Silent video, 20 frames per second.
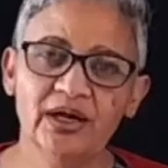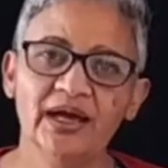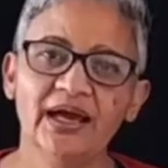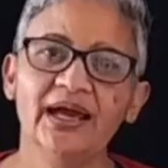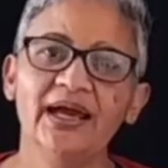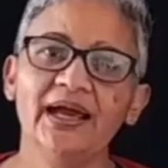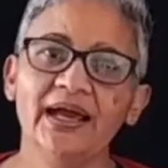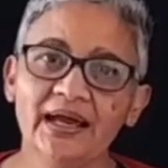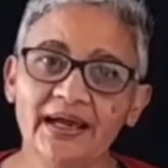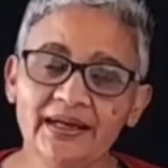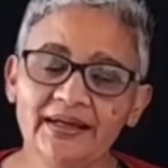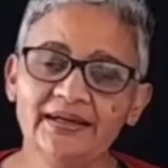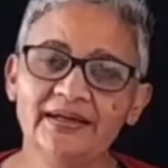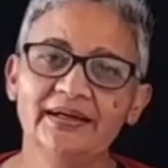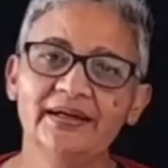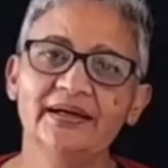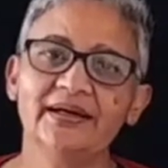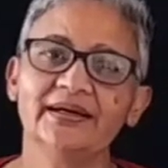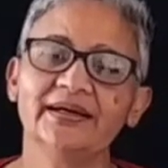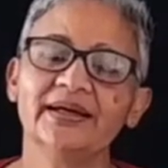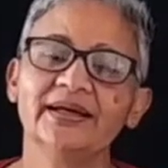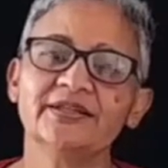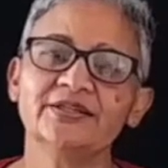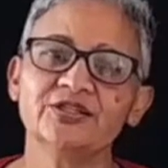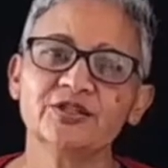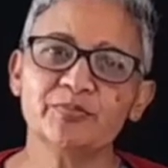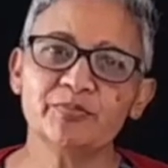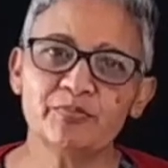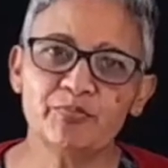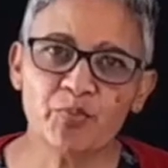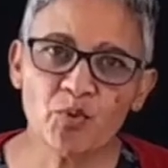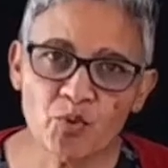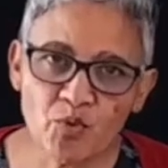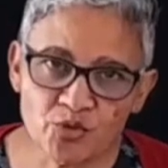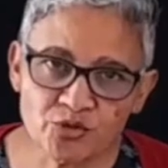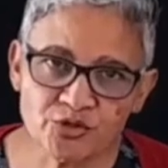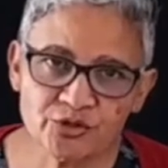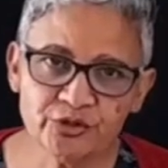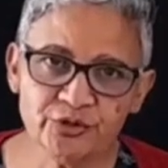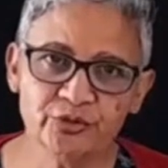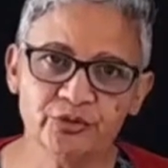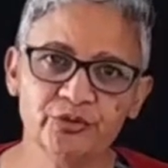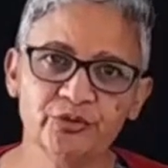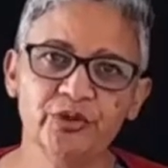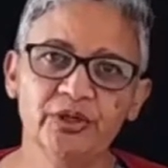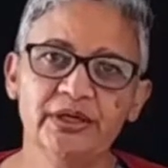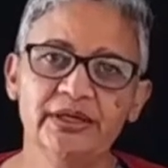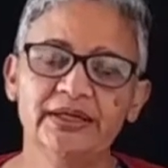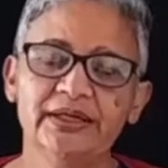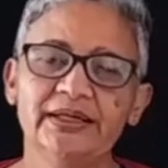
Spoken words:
and can support you